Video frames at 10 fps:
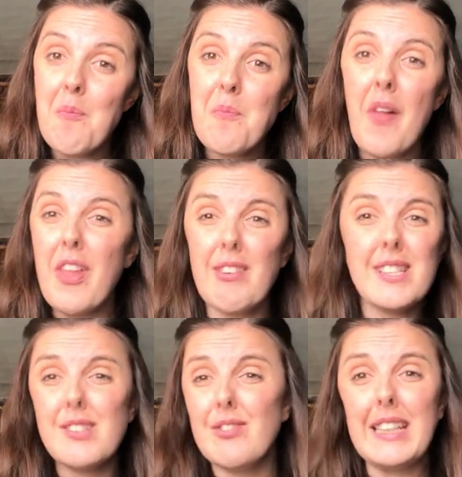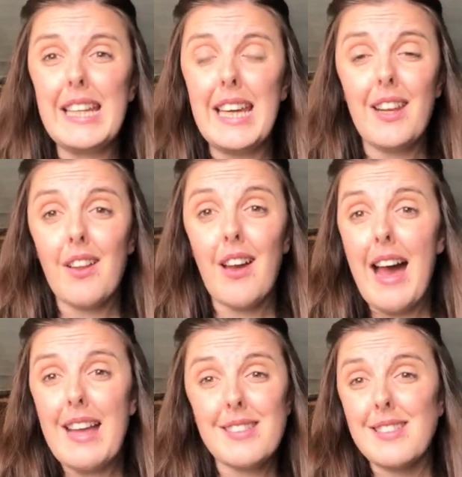but there isn't really
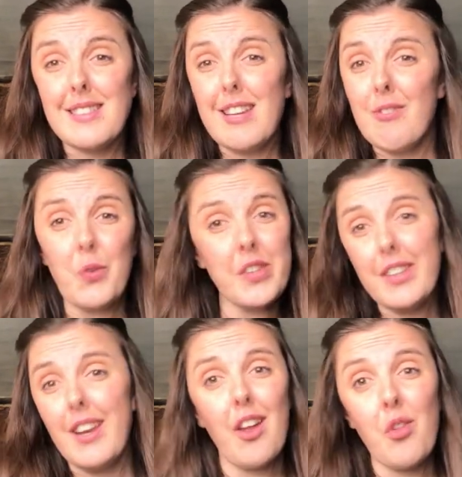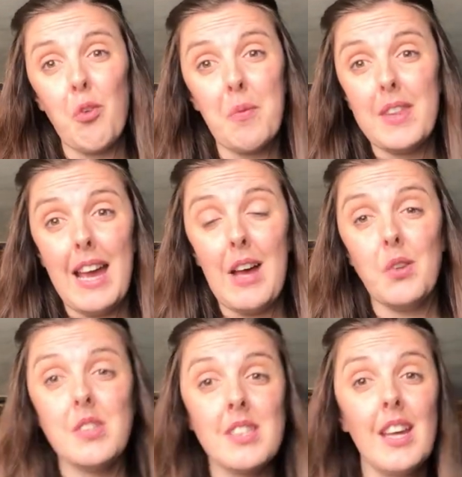as there wasn't another room in the
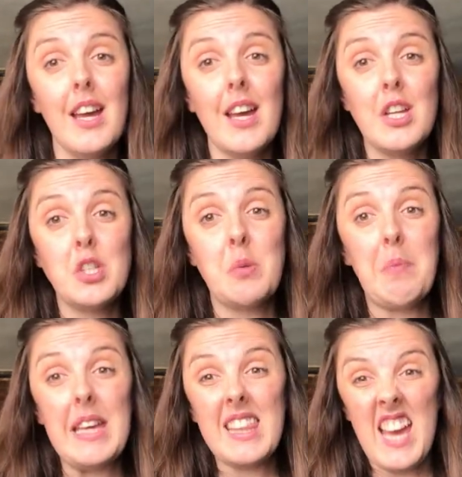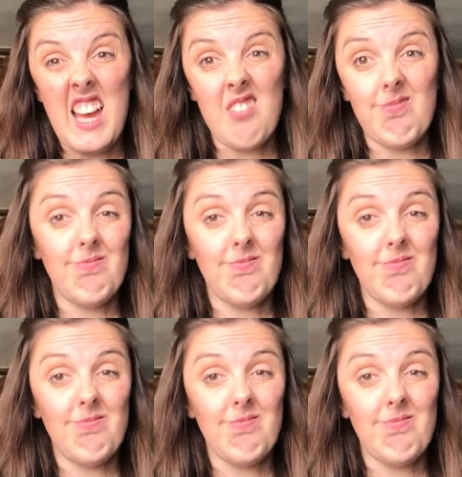house to be that